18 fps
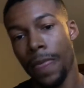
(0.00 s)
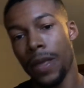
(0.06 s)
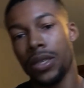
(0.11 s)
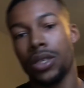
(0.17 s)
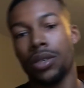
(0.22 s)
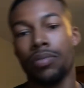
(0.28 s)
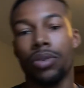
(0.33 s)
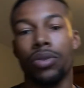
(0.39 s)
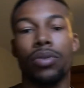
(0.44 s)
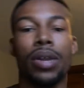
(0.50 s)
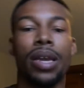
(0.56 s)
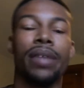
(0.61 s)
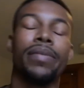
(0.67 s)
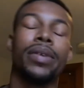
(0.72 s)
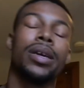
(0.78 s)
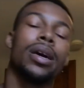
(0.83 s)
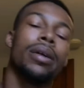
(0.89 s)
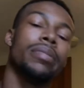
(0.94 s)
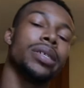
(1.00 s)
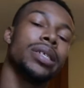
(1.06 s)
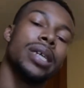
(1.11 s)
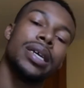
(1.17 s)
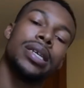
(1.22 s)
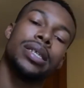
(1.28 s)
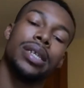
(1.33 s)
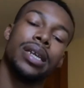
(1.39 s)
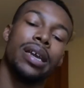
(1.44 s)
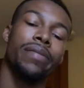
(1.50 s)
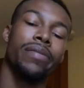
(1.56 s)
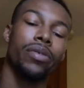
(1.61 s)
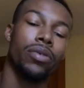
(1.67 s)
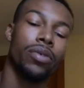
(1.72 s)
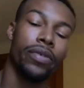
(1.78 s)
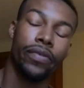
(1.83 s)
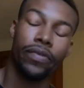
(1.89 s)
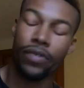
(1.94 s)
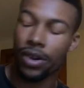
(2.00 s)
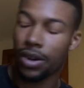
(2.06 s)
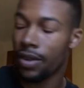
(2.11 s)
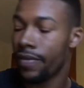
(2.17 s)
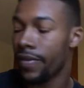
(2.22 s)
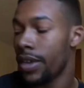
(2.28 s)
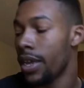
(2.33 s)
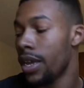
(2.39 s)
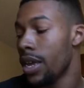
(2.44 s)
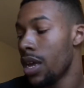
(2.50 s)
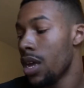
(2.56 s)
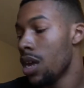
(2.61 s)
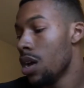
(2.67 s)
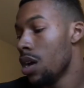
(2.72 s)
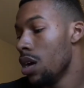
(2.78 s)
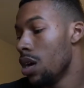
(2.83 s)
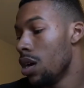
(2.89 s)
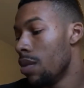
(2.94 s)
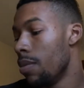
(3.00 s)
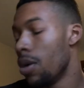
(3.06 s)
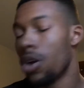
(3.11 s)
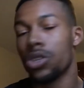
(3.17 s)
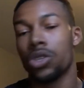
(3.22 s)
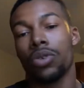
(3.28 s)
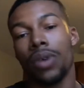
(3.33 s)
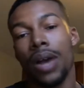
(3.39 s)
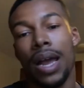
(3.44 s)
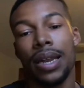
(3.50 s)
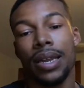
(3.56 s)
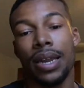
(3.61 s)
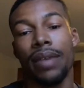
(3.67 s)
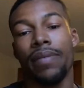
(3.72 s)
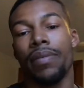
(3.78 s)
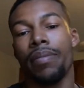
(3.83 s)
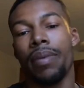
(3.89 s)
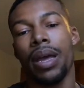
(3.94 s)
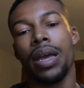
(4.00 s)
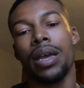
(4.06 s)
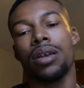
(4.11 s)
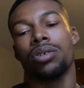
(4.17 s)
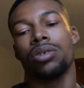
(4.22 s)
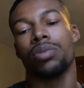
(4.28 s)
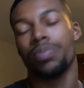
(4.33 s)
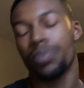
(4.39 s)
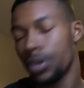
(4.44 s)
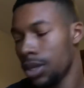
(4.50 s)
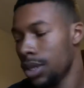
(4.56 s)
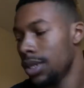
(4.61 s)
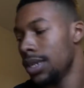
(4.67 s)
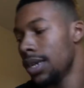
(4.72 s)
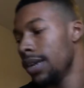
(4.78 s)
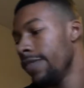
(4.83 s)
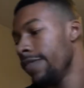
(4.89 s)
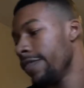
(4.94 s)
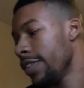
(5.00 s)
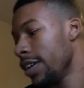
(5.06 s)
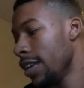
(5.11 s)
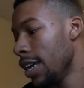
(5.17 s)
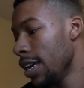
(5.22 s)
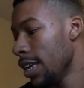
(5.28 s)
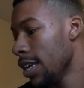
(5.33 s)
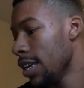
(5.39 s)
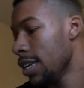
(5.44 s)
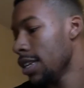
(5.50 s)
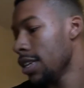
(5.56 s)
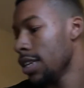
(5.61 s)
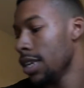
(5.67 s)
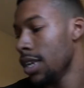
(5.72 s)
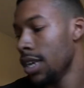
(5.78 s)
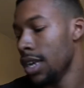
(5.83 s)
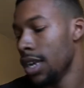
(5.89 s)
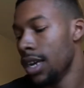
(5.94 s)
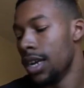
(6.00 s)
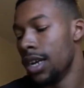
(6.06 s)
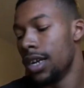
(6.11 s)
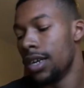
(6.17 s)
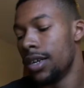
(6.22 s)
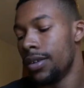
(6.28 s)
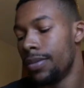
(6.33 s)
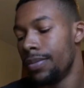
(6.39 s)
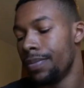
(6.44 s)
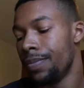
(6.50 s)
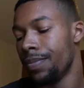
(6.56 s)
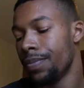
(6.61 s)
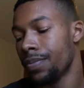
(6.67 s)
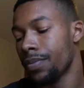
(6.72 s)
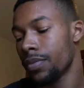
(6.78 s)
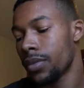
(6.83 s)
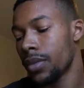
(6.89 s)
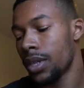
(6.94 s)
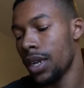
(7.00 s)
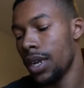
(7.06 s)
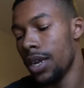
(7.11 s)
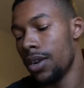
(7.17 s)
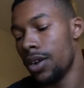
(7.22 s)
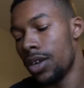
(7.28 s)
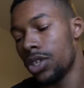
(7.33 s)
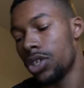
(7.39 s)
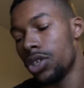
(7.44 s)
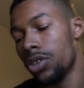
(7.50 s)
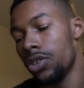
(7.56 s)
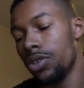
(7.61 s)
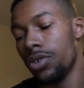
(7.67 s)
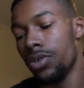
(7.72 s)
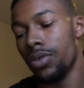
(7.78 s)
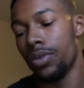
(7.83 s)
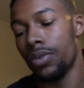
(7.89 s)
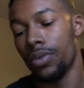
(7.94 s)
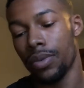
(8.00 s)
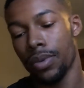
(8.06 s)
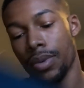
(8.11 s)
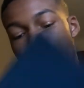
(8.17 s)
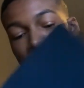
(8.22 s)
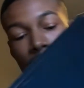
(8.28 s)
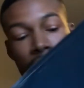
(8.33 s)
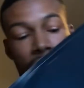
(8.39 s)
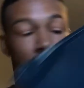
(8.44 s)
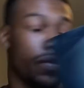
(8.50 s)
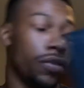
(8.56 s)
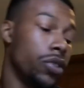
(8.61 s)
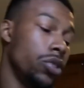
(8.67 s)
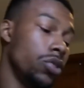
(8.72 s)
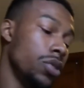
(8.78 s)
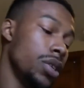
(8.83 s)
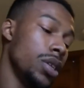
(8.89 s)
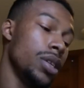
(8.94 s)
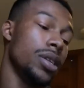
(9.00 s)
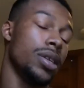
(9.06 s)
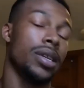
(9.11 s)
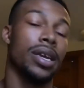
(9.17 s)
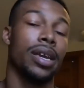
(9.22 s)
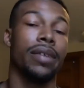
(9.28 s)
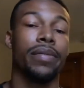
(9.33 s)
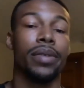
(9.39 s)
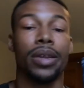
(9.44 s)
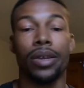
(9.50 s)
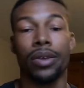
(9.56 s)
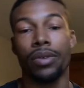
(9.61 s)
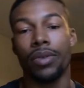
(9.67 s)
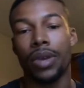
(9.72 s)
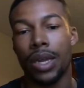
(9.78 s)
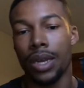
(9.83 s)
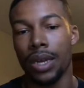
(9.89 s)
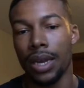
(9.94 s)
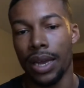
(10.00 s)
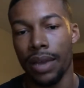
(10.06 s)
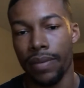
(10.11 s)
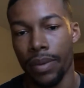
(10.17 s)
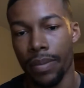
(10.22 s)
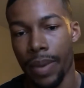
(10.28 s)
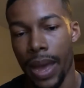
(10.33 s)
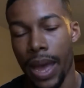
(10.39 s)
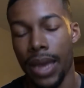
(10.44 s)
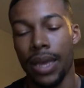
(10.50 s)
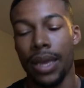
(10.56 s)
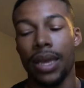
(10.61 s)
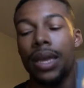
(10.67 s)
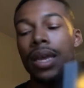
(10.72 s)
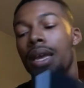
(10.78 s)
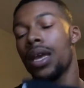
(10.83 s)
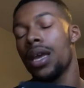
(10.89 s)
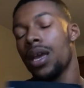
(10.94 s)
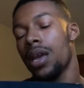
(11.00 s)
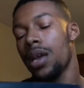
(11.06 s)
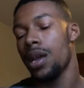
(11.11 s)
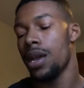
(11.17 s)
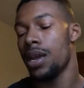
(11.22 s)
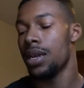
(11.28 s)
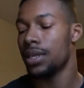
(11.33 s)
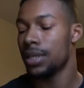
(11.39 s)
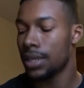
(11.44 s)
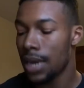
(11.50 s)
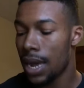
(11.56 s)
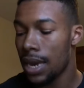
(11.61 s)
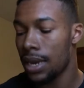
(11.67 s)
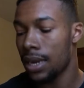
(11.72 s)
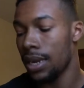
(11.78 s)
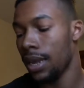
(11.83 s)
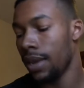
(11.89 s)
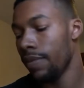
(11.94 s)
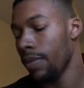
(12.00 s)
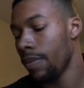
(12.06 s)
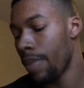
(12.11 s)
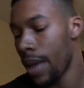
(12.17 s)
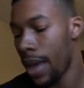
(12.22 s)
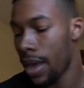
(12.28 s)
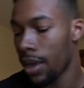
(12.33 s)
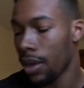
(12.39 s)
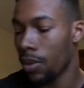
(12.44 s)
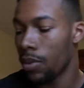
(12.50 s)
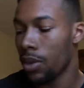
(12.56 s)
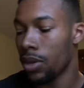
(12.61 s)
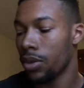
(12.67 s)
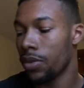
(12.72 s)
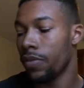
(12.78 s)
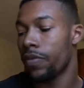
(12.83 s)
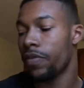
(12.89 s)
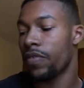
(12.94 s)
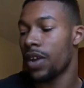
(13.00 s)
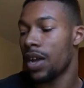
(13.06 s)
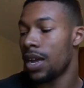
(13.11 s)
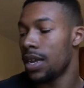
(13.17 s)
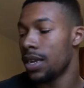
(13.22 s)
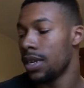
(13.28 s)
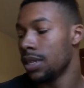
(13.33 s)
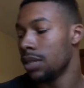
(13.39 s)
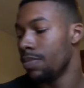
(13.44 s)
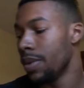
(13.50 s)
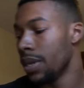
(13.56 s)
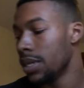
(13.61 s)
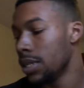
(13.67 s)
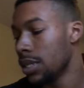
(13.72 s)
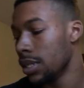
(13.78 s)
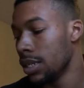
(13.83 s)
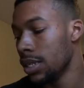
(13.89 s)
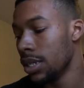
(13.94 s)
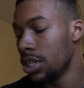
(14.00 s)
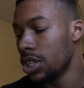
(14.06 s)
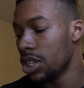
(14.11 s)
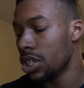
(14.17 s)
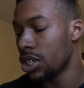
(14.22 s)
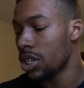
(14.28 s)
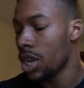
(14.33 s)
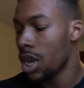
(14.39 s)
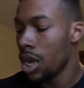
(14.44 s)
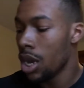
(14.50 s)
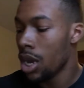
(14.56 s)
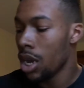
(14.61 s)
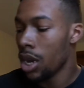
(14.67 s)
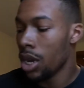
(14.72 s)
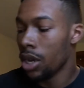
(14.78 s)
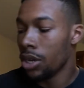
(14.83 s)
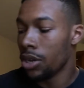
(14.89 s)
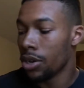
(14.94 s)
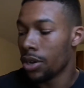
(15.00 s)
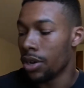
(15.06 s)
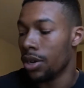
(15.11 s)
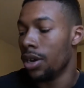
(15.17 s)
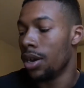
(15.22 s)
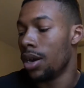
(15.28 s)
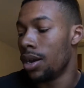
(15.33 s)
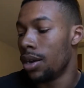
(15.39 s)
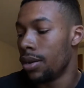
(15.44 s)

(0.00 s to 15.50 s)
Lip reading: It's a blue Navy cup. It says Navy on the front of it. Also got a Navy bag. It's pretty tough. I like it. And also if you're joining the Navy, then you get a Navy packet. And inside of the Navy packet, what you find is basically just your